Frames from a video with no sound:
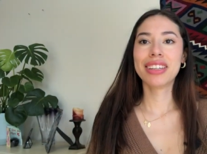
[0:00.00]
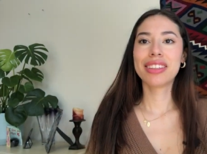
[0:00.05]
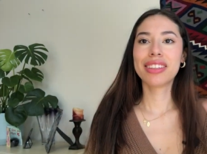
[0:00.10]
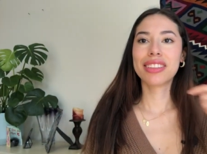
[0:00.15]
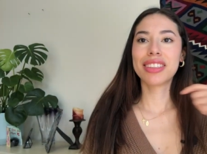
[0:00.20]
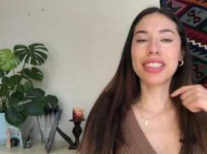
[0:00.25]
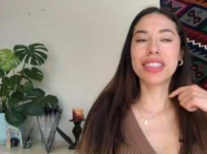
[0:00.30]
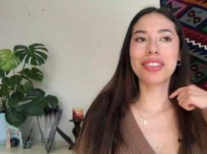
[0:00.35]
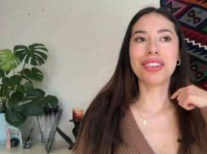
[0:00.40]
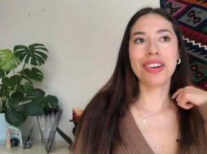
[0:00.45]

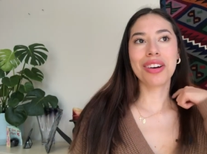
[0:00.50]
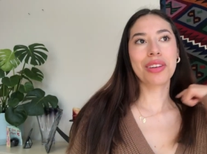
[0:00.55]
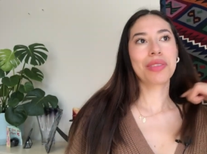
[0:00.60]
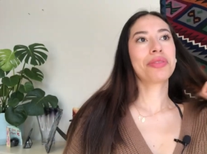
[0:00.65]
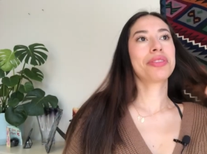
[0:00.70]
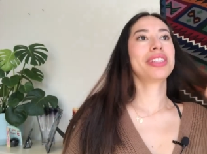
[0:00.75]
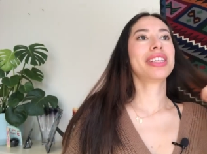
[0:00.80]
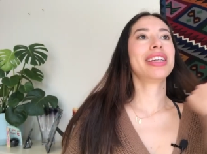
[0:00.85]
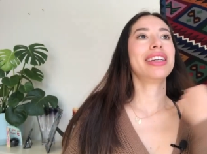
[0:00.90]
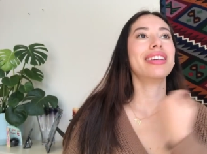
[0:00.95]
the dog
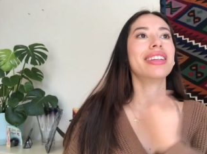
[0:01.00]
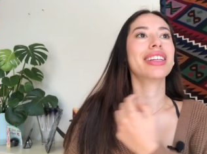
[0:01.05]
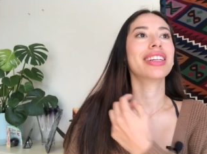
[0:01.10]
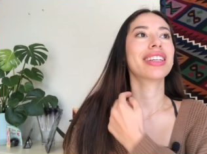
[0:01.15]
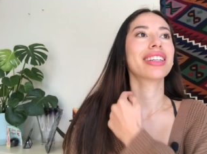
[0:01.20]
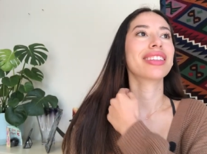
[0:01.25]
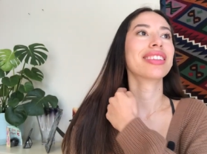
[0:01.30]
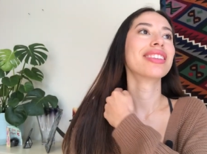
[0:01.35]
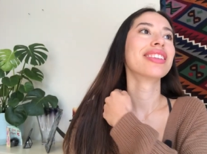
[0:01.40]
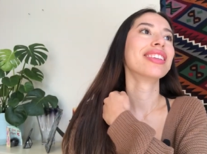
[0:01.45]
was
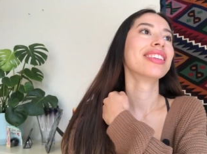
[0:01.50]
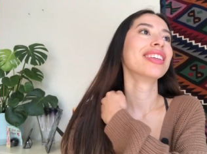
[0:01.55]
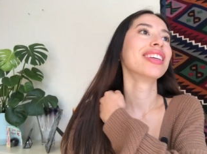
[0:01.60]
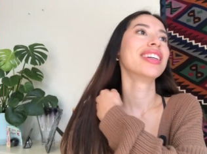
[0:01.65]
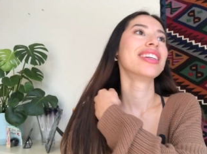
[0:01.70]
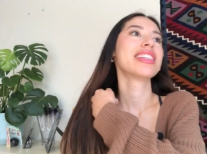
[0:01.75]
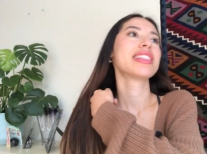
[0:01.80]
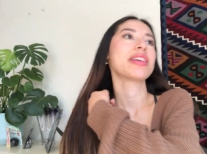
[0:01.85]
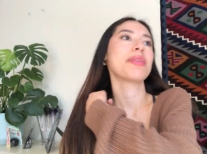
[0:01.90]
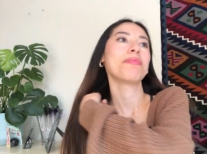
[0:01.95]
eating
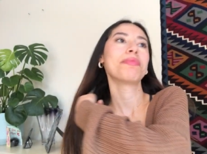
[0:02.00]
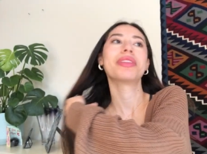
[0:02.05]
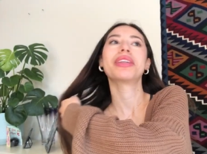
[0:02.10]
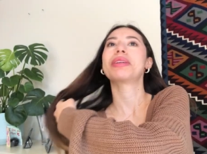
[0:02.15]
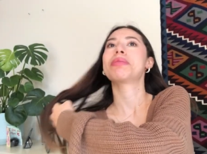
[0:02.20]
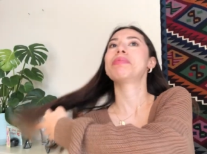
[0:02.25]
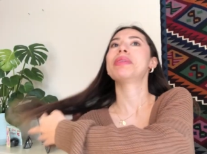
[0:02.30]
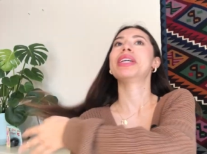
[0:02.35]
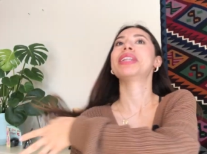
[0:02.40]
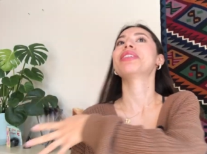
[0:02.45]

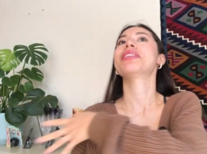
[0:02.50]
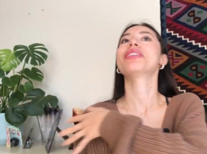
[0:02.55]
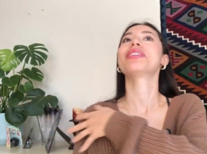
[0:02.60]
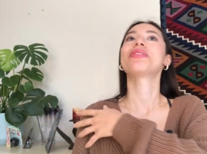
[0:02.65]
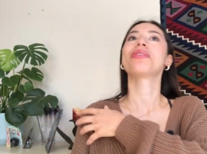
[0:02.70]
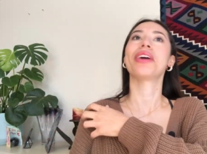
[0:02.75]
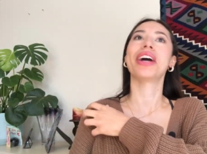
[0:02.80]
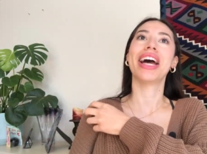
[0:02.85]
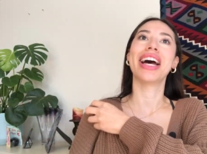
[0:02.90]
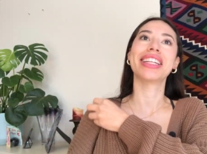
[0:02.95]
something metal,
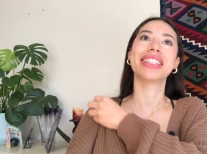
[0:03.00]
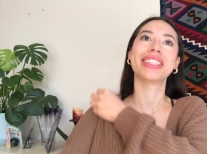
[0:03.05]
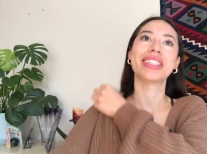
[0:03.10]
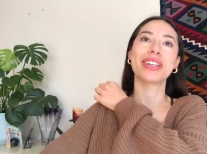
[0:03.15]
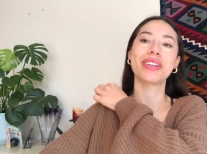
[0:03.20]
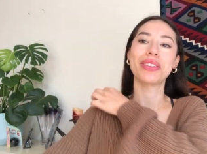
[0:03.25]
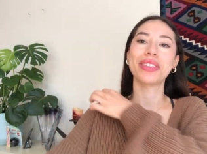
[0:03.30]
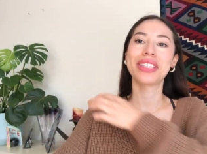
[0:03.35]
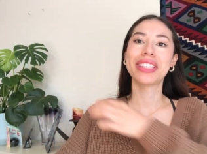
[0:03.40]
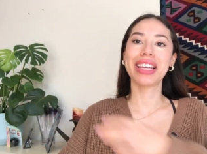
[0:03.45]
so I had to
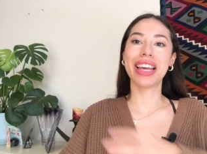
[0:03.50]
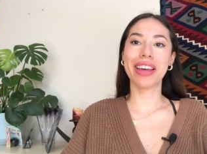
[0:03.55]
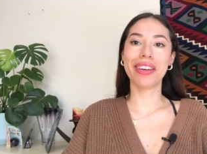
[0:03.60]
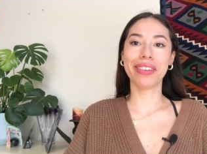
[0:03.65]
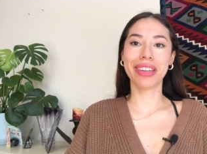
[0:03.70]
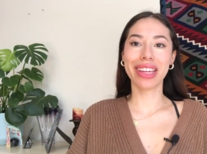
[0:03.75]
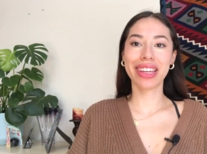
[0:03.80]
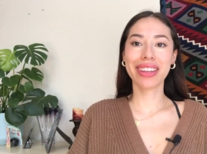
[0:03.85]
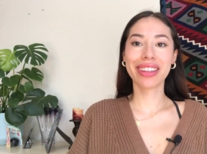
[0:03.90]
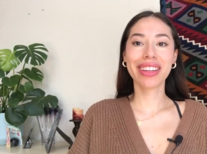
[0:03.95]
go save
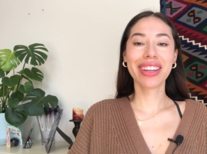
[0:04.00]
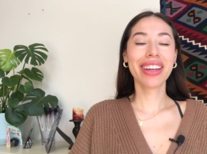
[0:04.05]
it.